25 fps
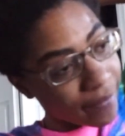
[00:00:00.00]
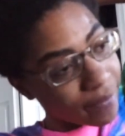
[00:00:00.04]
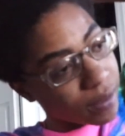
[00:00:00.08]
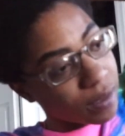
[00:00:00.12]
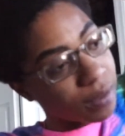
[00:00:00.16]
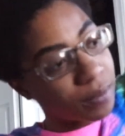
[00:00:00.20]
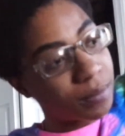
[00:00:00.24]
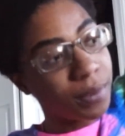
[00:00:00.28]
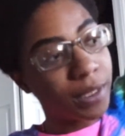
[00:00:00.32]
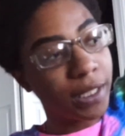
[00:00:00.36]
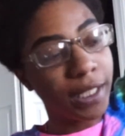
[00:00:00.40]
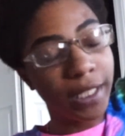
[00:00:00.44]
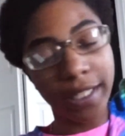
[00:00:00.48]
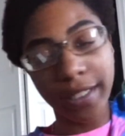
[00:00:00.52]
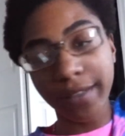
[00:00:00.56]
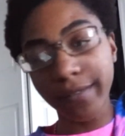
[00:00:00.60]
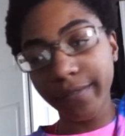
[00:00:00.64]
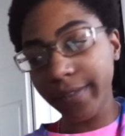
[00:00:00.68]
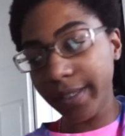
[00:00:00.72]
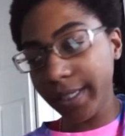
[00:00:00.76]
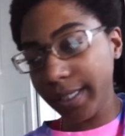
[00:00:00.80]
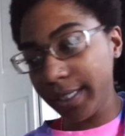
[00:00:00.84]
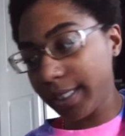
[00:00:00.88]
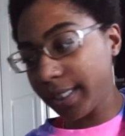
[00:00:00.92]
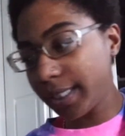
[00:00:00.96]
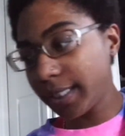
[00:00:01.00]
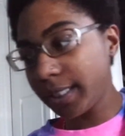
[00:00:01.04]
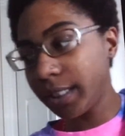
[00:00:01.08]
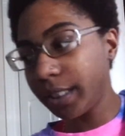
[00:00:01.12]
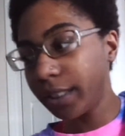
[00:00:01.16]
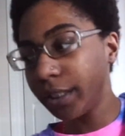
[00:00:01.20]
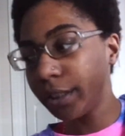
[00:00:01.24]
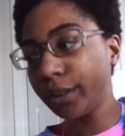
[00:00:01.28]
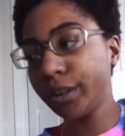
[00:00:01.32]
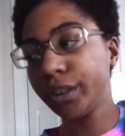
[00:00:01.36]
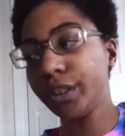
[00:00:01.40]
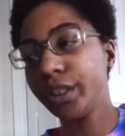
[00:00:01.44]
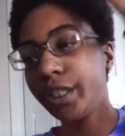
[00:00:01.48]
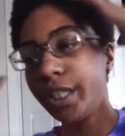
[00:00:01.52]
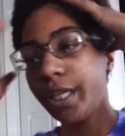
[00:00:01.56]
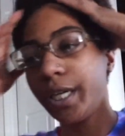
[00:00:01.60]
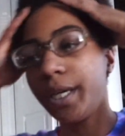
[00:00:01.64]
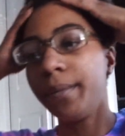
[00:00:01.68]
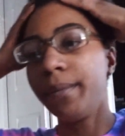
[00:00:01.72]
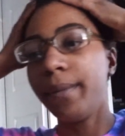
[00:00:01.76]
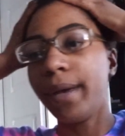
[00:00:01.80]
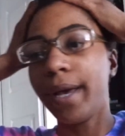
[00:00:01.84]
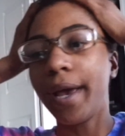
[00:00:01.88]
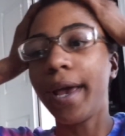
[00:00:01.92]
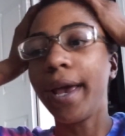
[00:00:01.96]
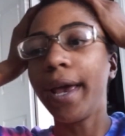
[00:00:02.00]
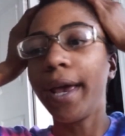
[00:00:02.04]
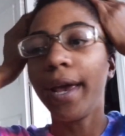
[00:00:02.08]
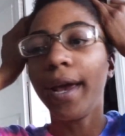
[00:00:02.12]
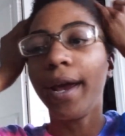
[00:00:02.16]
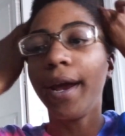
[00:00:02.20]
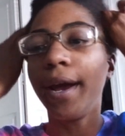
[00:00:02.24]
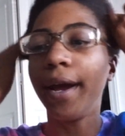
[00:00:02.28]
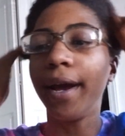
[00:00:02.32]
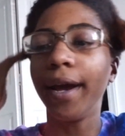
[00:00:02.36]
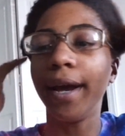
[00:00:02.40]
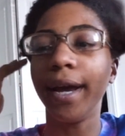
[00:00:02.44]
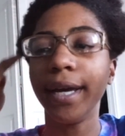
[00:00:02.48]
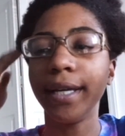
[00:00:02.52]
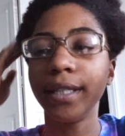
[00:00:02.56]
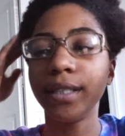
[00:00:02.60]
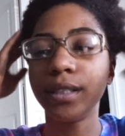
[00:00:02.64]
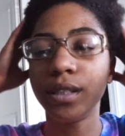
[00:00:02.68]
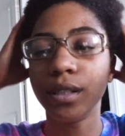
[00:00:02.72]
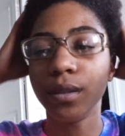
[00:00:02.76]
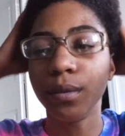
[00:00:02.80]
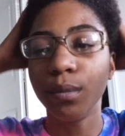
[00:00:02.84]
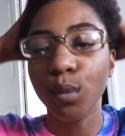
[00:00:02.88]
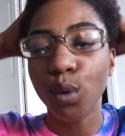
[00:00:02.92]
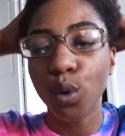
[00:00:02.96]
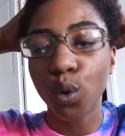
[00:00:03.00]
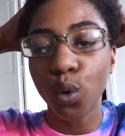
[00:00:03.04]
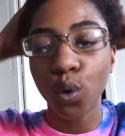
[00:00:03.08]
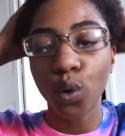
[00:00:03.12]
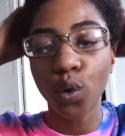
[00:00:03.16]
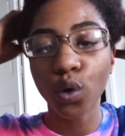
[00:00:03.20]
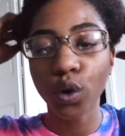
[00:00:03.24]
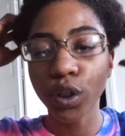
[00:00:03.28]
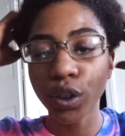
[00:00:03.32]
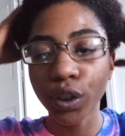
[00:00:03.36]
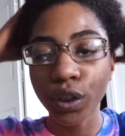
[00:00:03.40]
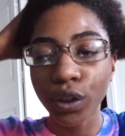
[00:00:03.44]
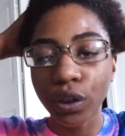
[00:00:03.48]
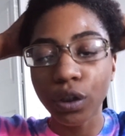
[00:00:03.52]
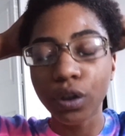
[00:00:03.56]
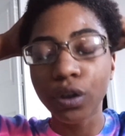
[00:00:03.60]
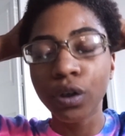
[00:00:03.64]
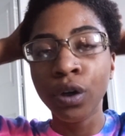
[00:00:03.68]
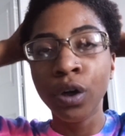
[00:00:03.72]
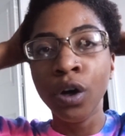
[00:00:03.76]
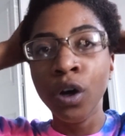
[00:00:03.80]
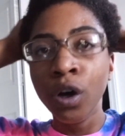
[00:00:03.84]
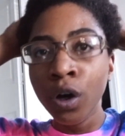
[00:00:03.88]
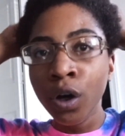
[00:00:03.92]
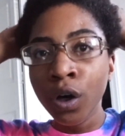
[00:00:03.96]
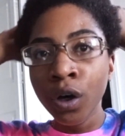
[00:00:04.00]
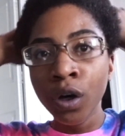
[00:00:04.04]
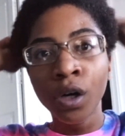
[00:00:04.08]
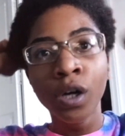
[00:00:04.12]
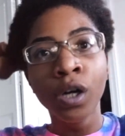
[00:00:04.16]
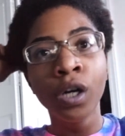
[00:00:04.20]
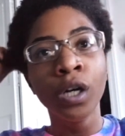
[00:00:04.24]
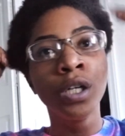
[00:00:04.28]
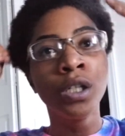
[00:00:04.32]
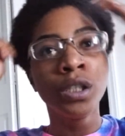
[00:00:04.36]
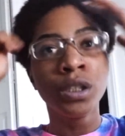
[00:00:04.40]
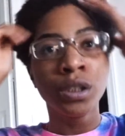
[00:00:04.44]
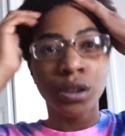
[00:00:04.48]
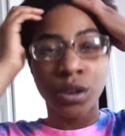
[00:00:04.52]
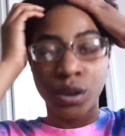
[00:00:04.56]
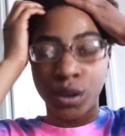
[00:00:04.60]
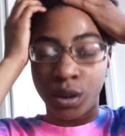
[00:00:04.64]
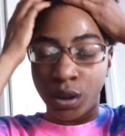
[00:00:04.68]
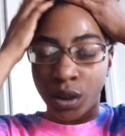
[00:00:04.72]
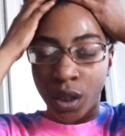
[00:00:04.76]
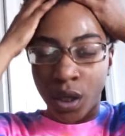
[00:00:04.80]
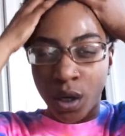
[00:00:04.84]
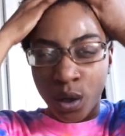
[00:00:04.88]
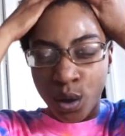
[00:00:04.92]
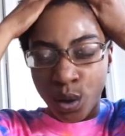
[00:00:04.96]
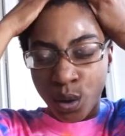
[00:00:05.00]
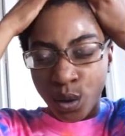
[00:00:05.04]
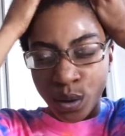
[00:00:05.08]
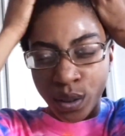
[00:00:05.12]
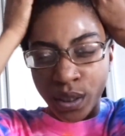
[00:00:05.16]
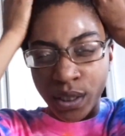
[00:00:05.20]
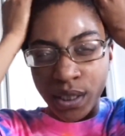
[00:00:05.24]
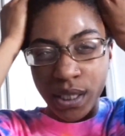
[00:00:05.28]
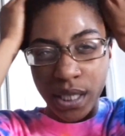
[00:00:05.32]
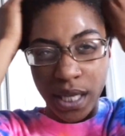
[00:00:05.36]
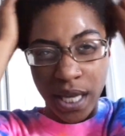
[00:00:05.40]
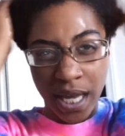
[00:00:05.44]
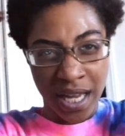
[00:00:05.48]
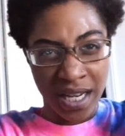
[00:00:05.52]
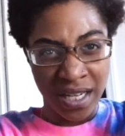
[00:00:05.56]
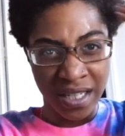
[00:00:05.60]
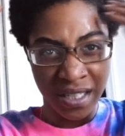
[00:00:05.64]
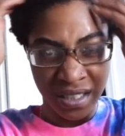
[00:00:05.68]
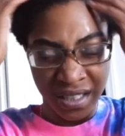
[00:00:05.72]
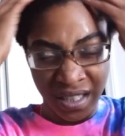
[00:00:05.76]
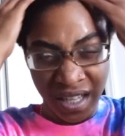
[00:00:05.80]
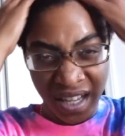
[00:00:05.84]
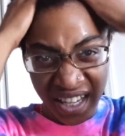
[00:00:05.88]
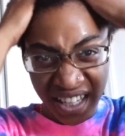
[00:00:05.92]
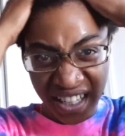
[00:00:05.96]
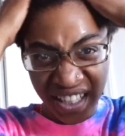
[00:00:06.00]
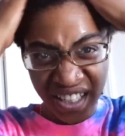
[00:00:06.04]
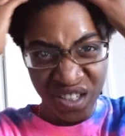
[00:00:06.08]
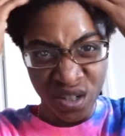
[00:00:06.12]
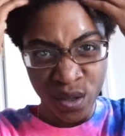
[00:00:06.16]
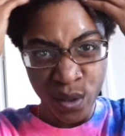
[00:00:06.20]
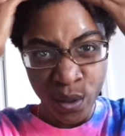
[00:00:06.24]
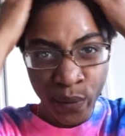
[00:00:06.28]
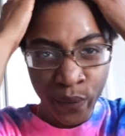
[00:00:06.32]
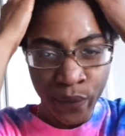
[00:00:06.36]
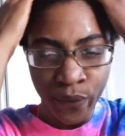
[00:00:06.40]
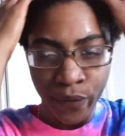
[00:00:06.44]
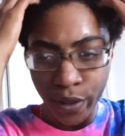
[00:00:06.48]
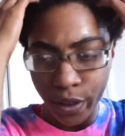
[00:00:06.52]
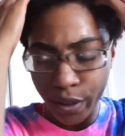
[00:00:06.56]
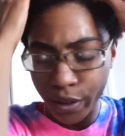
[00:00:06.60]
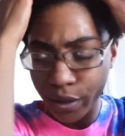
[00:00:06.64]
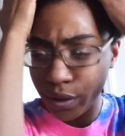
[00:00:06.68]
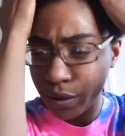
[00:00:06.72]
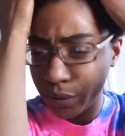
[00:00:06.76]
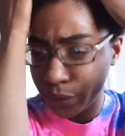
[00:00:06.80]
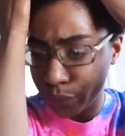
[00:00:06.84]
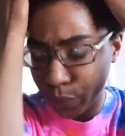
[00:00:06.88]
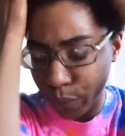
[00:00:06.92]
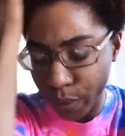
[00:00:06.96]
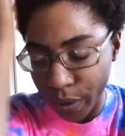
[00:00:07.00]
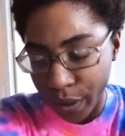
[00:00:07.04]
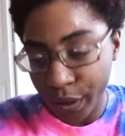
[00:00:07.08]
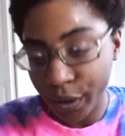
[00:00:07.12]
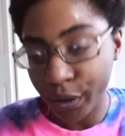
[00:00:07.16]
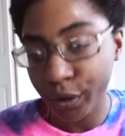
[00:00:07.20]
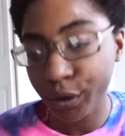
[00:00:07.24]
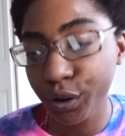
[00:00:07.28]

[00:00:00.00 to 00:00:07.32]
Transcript: some leave-in conditioner in my hair and some oil. So it's kind of like on the verge of wanting to